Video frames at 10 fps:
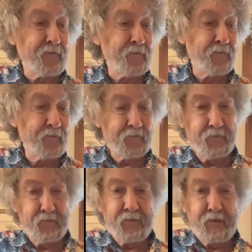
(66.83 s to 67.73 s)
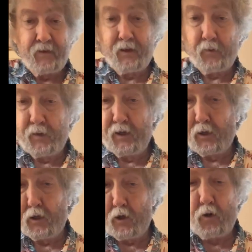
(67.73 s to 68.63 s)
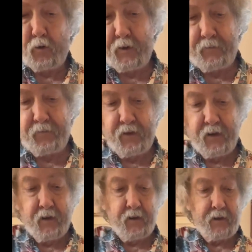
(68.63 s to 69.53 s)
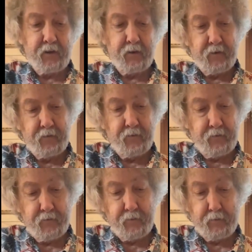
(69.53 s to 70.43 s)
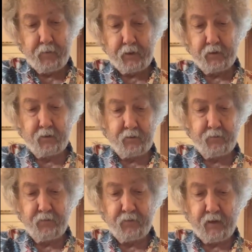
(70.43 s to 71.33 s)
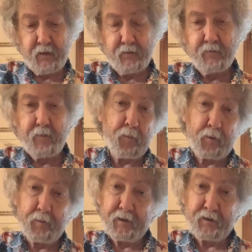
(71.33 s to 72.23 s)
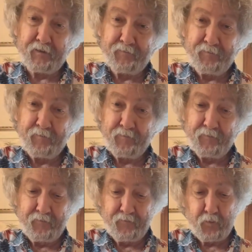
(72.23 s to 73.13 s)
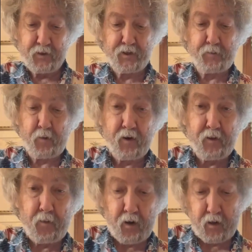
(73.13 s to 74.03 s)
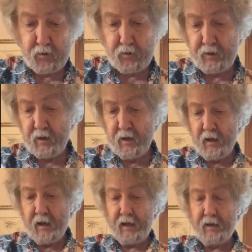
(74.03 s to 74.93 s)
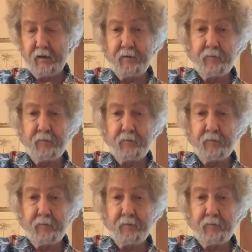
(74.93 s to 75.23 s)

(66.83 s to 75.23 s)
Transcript: The real low one, middle, upper middle, which is part of the bar chord, and